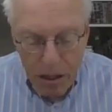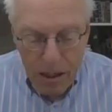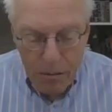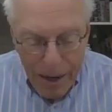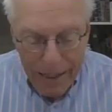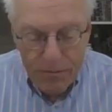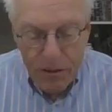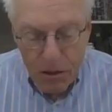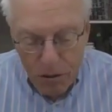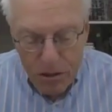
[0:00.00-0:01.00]
Lakach balav
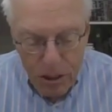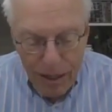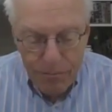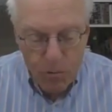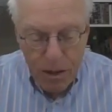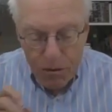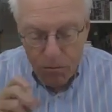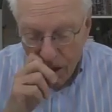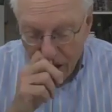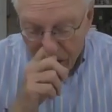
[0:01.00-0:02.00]
v'lo yisham,
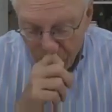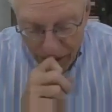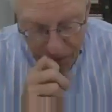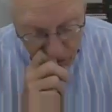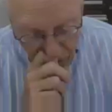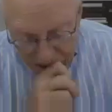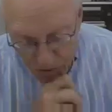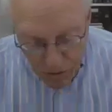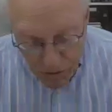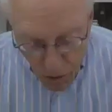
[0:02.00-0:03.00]
the one who wants to